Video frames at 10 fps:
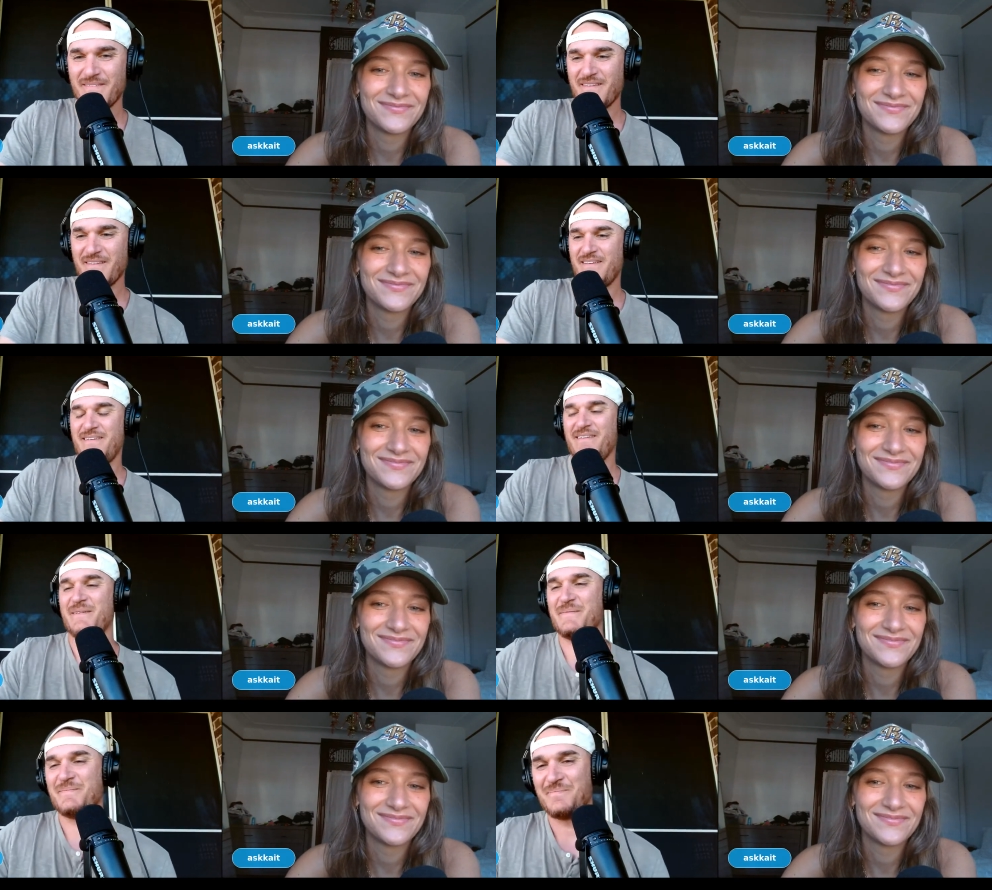
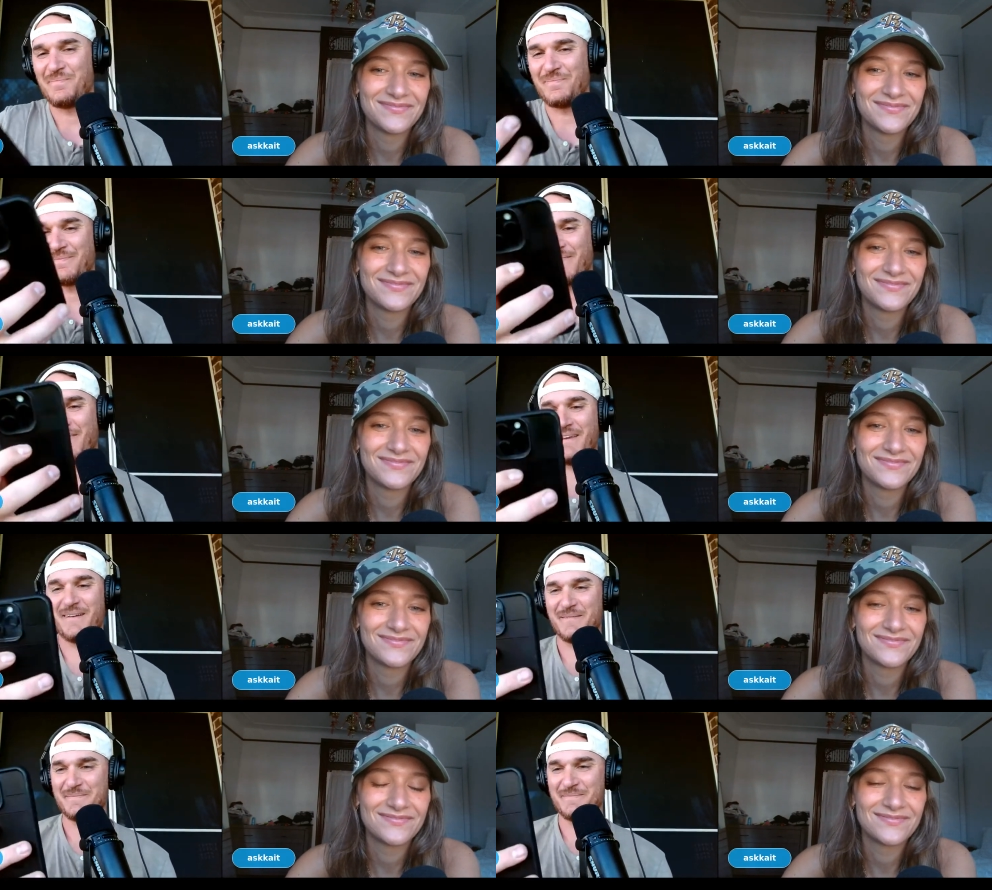
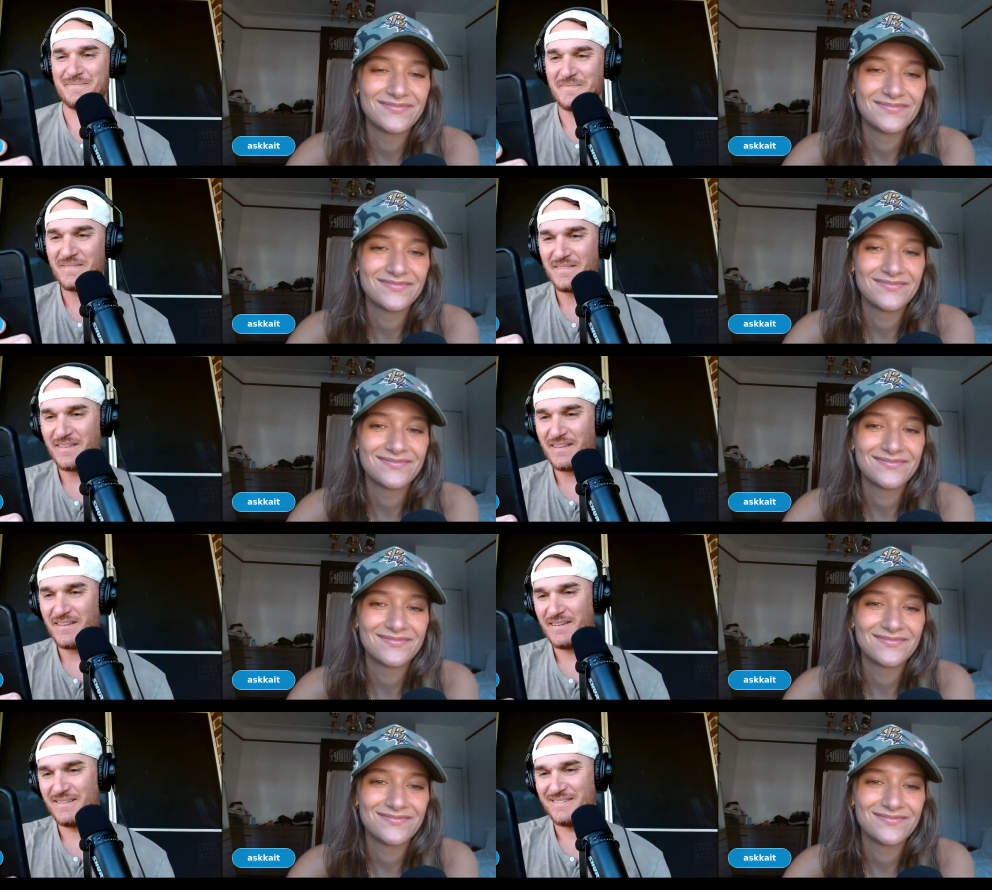
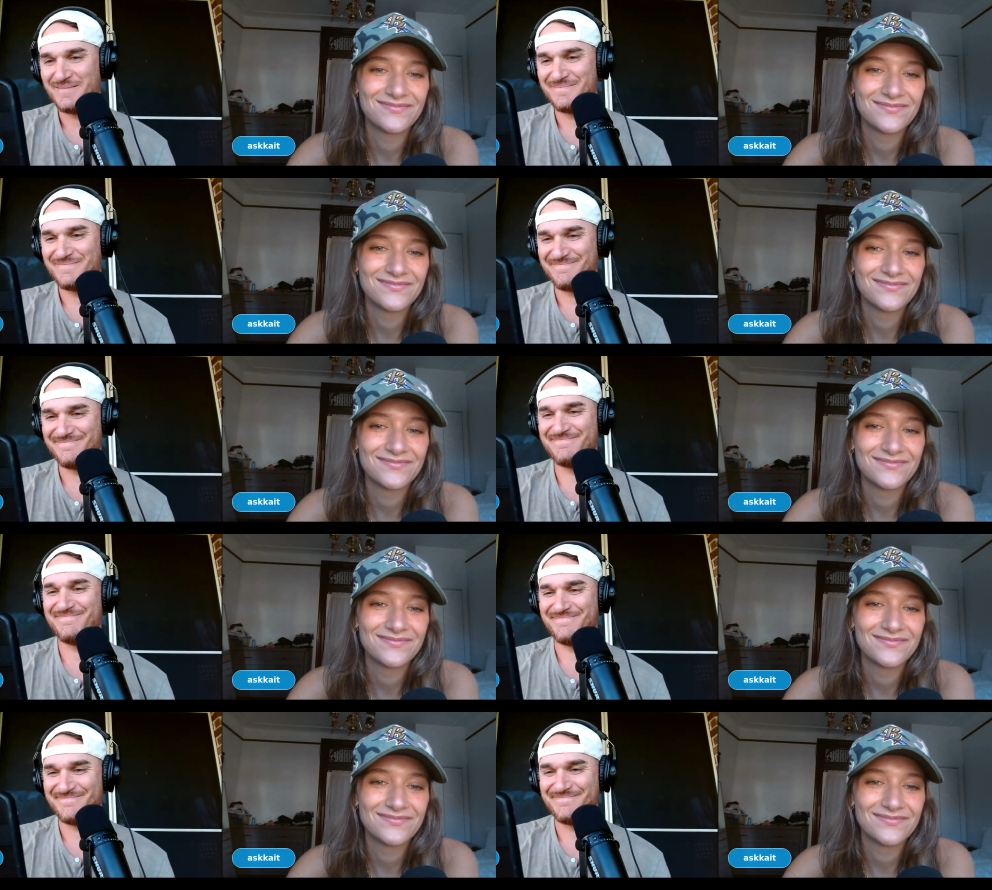
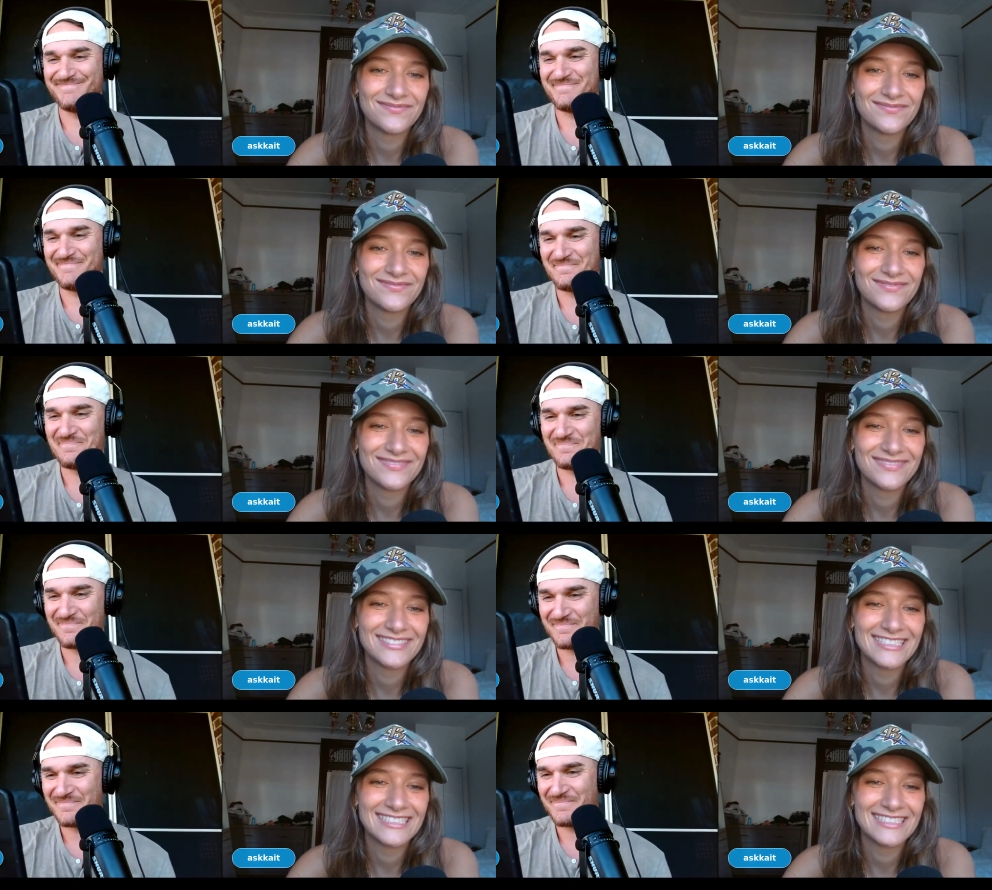
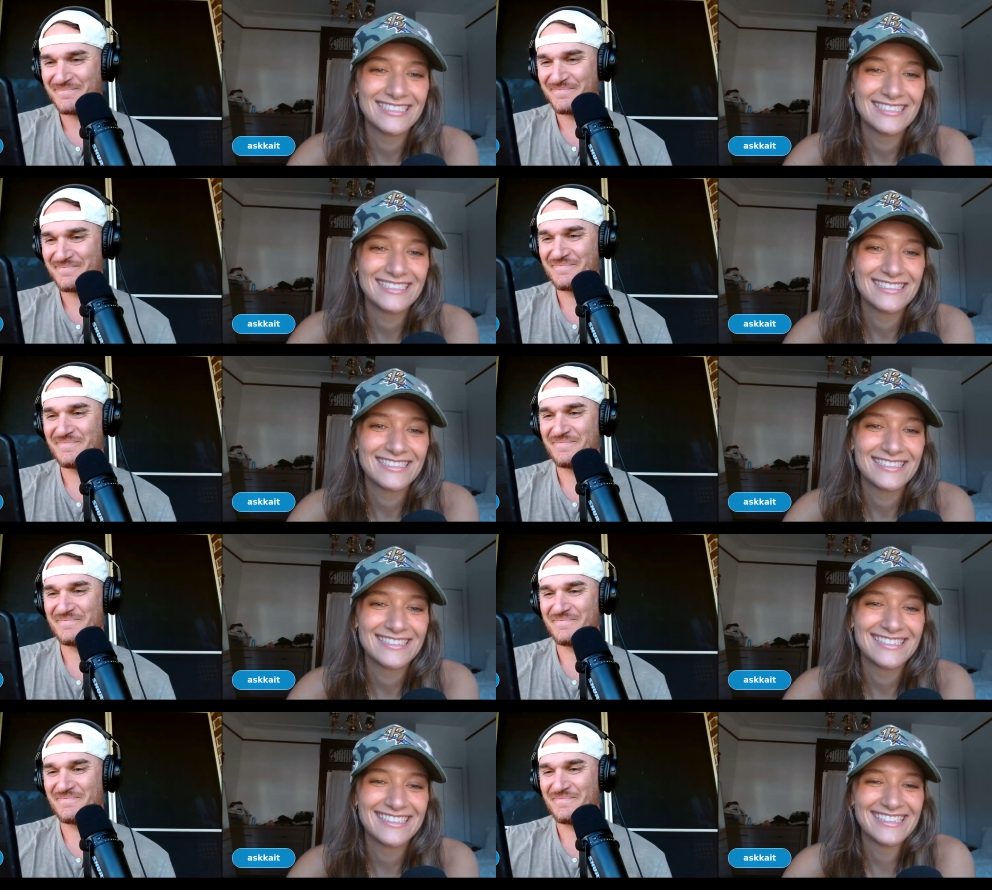[no speech]